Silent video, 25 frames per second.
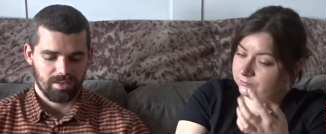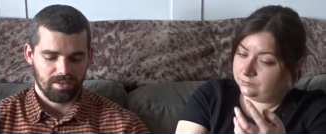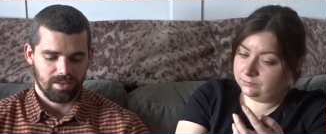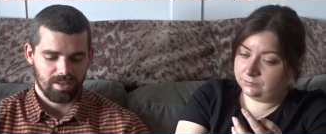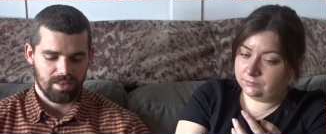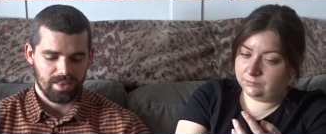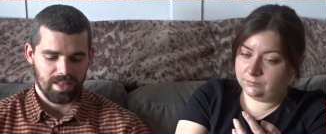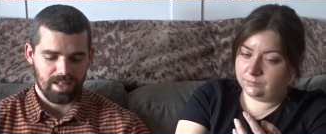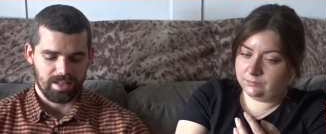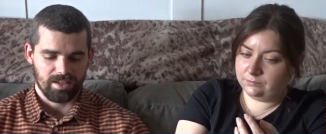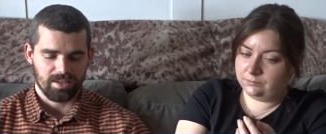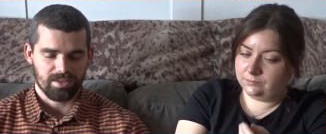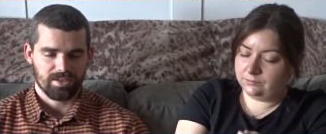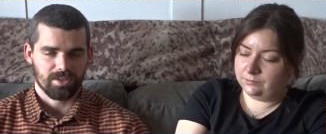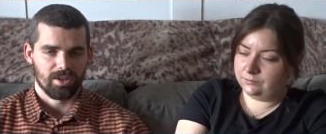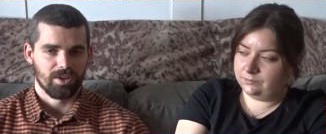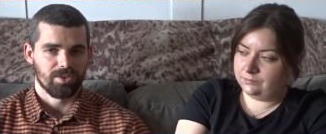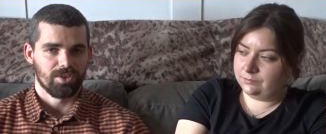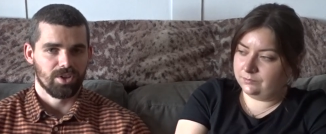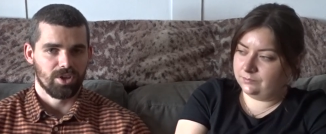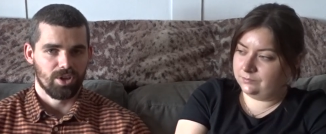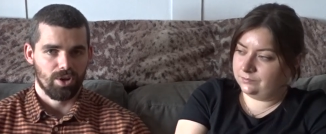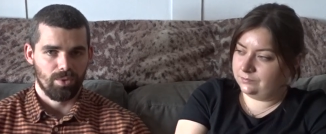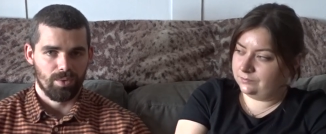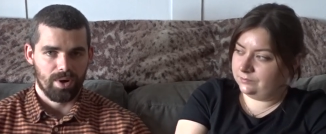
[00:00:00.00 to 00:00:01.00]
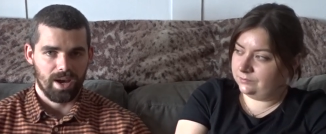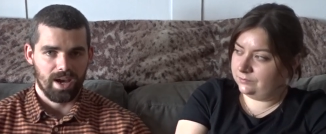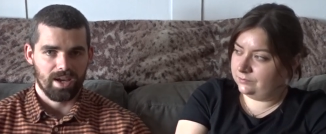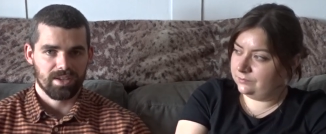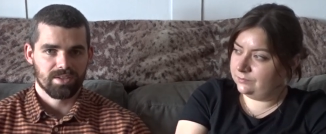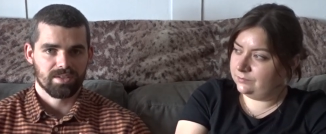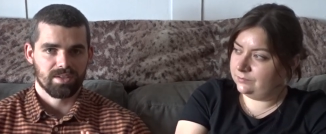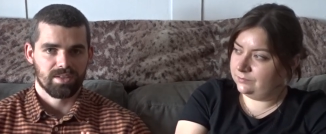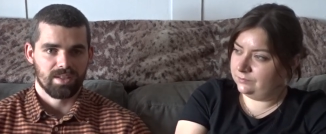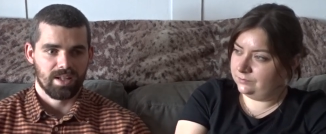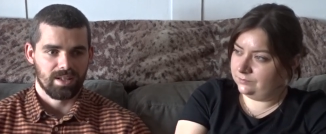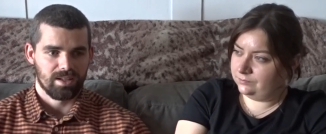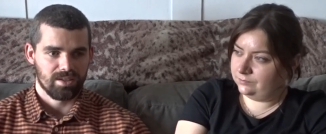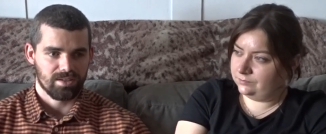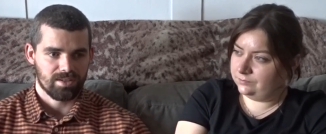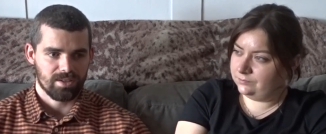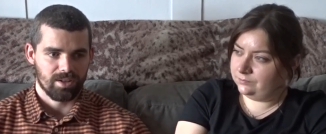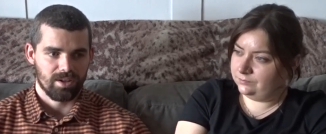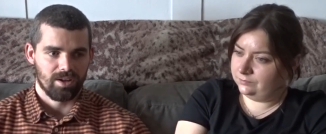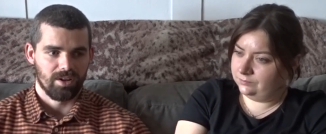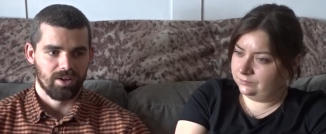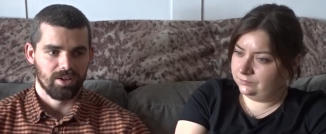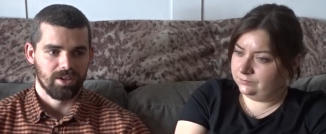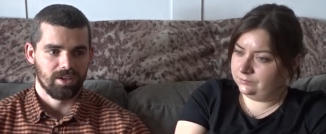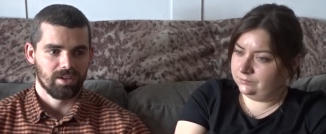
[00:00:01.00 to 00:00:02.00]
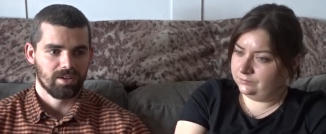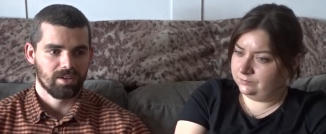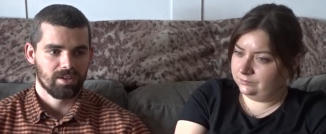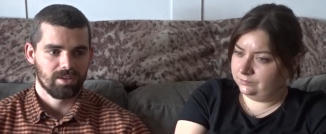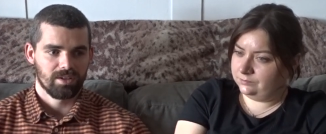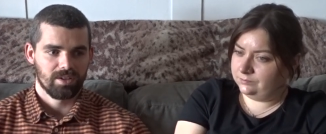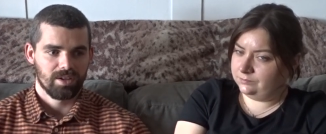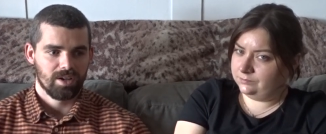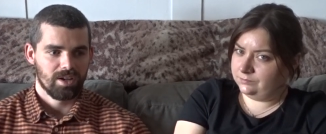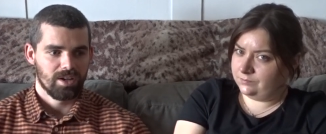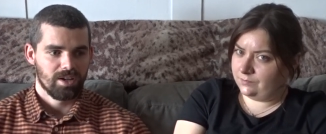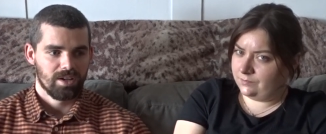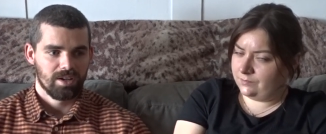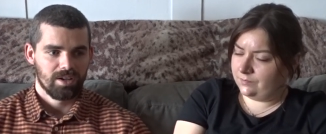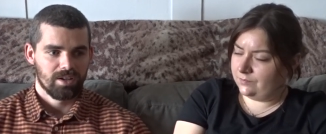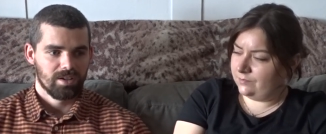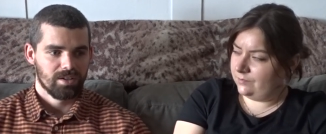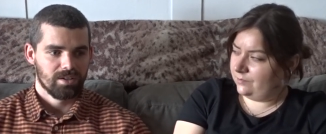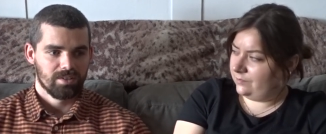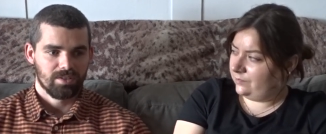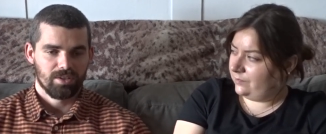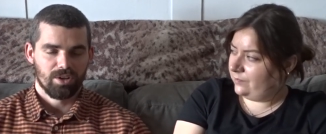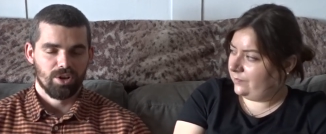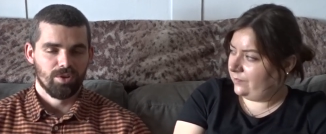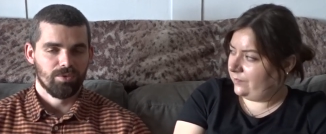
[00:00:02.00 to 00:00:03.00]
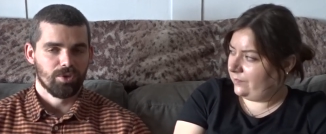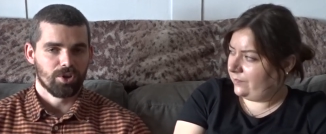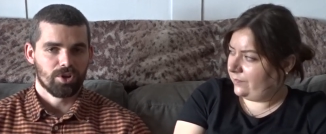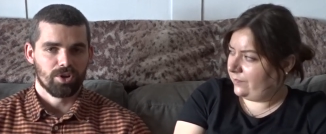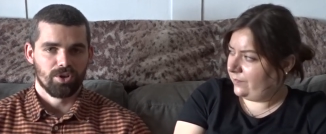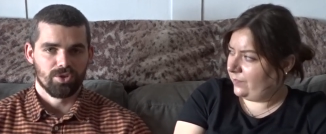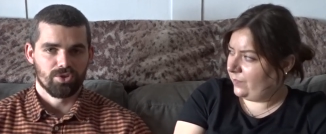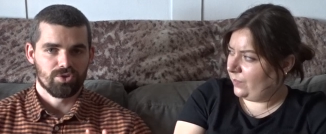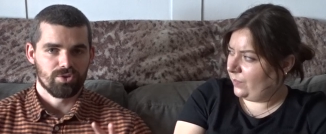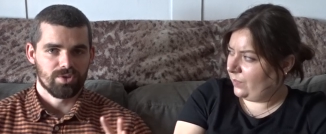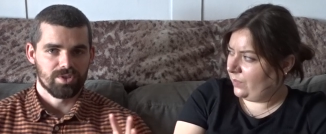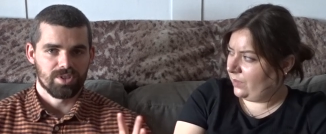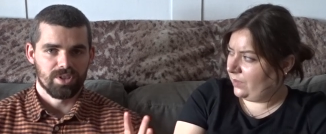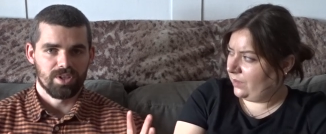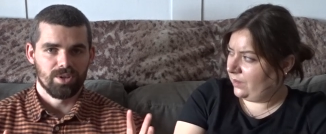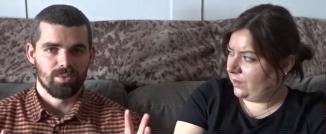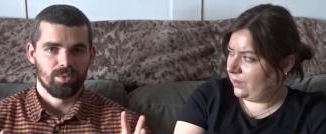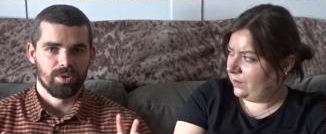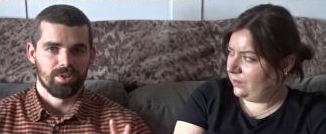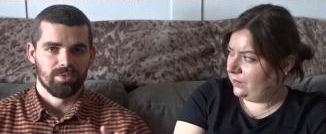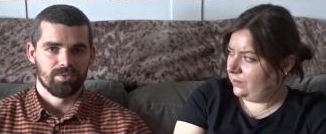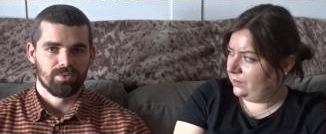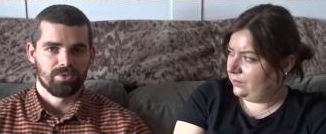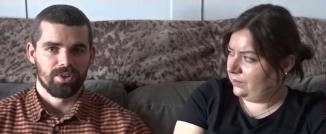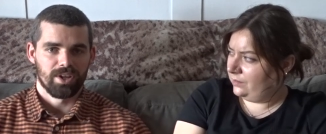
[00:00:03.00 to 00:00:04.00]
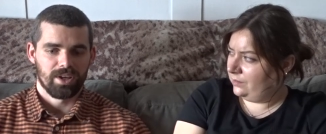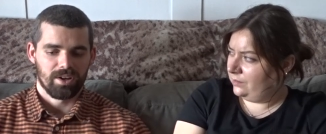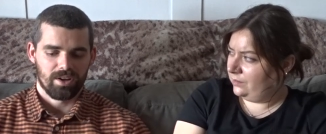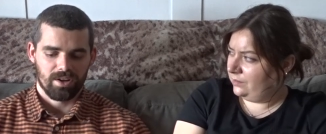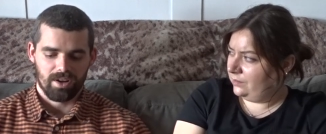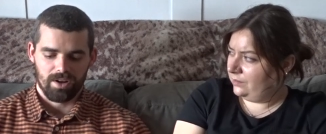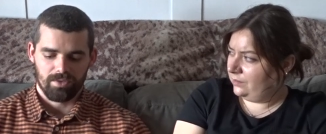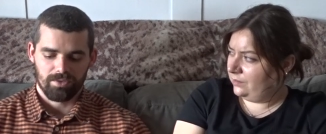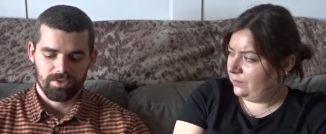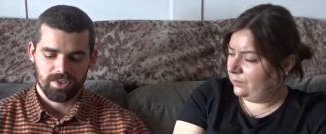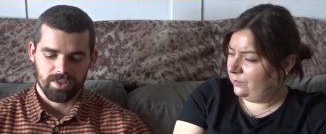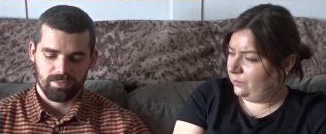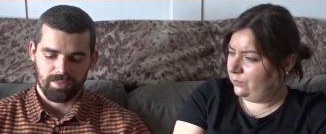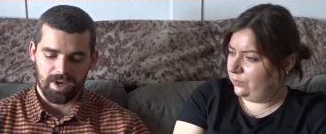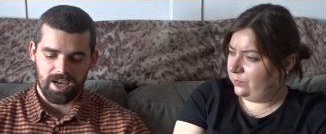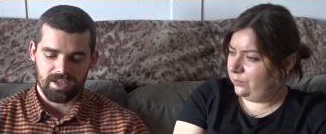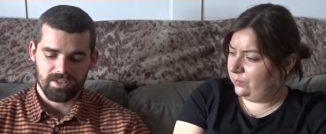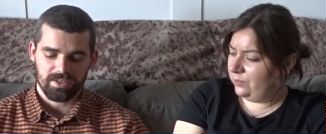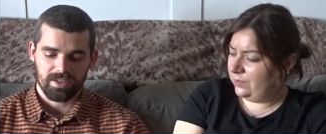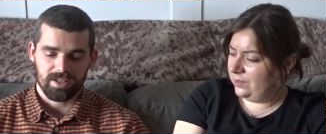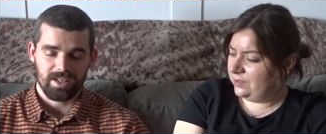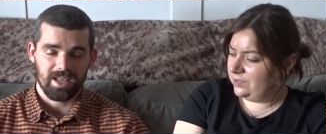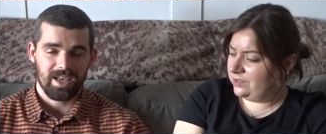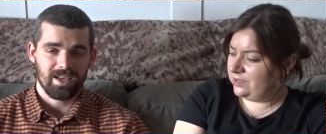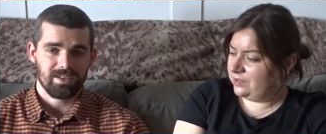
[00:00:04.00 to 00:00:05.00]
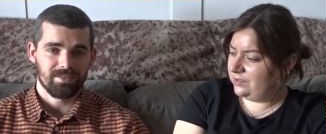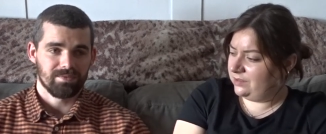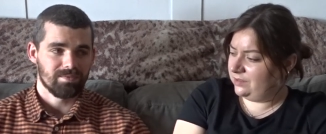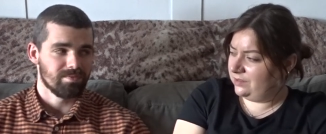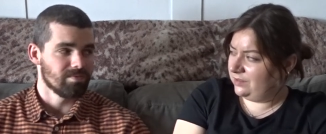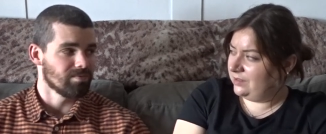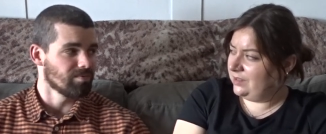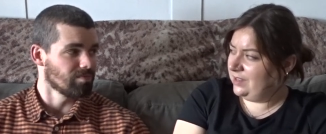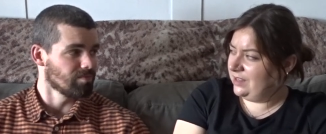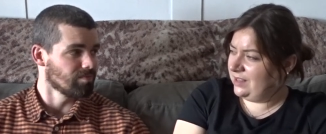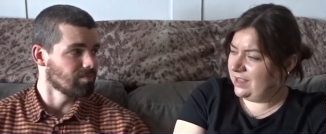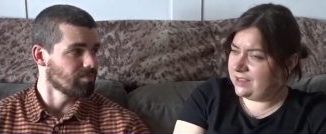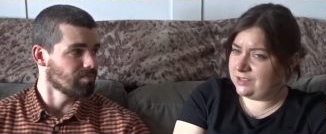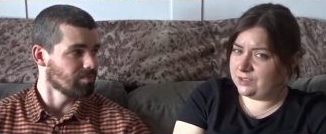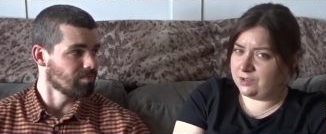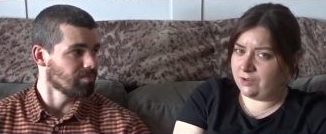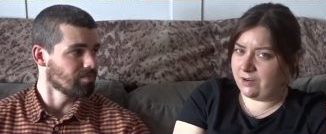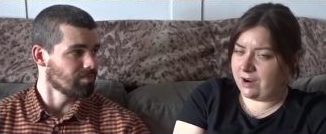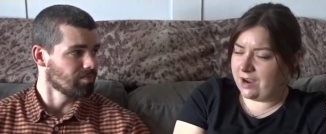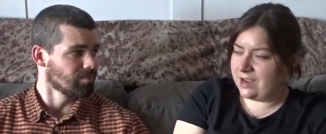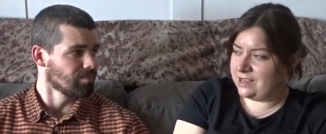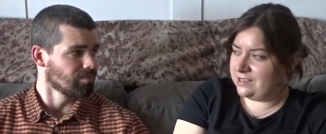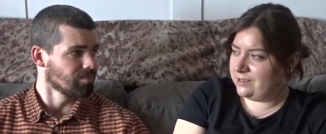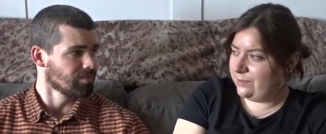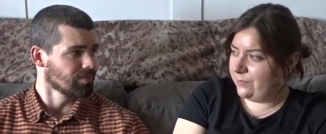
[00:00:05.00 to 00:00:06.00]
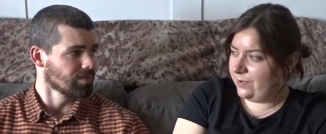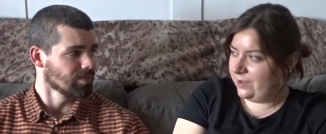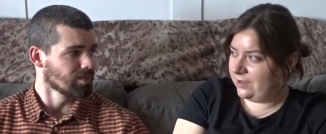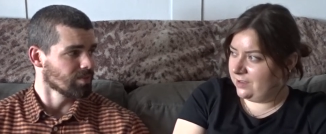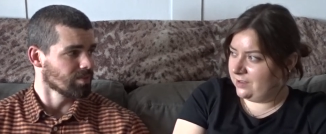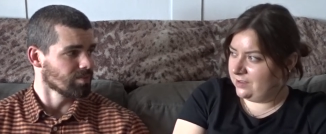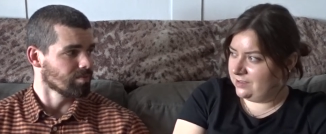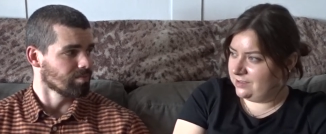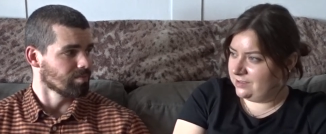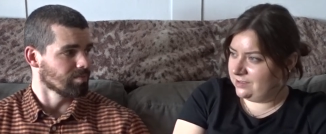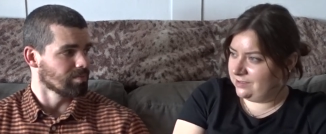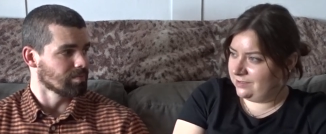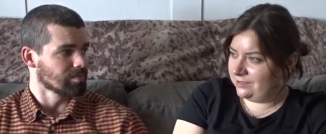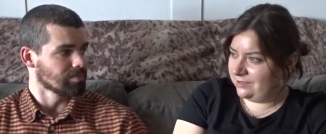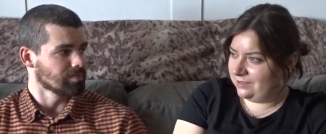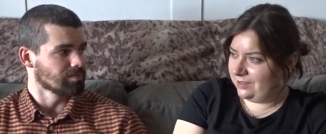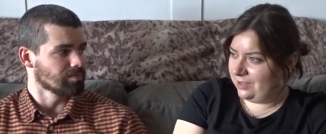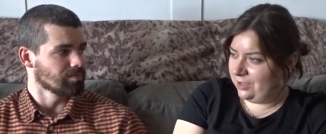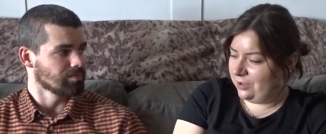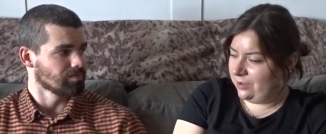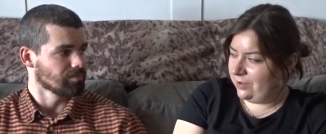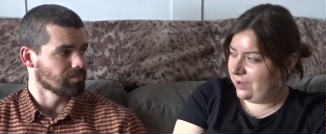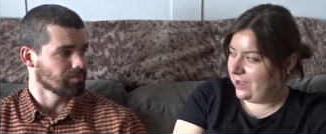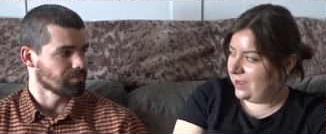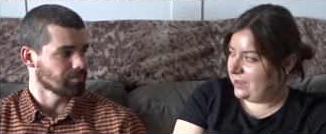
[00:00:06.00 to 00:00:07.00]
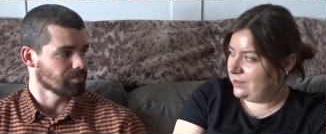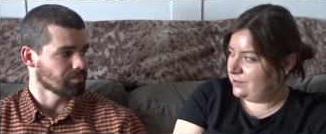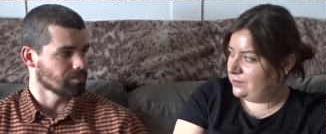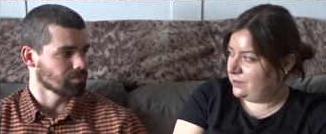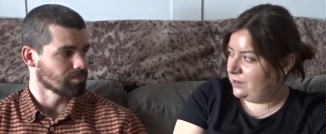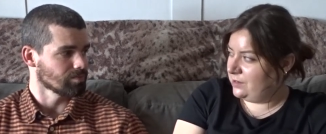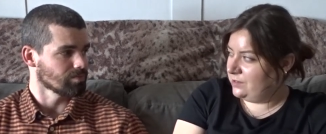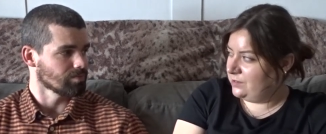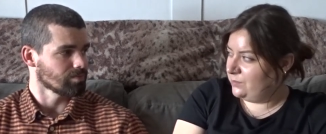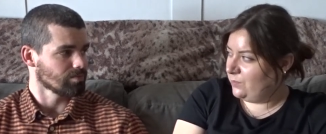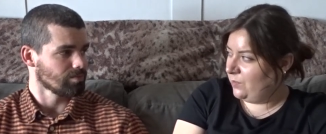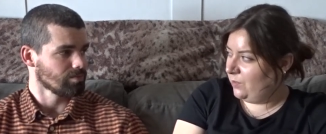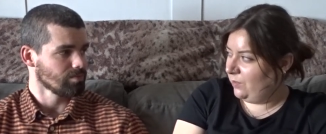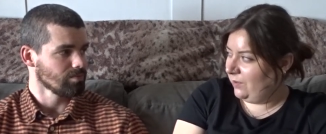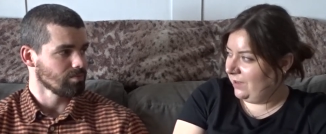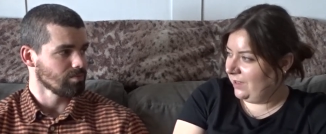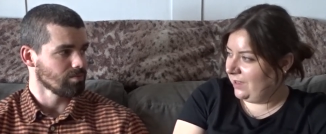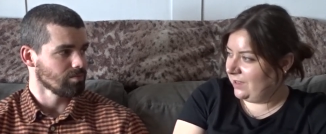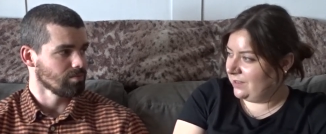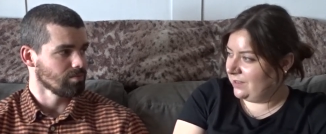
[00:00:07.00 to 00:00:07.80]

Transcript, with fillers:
Speaker 1: and then it's like the US, and then it's like other countries that you wouldn't think of. So basically,
Speaker 2: that's crazy because the UK is so small in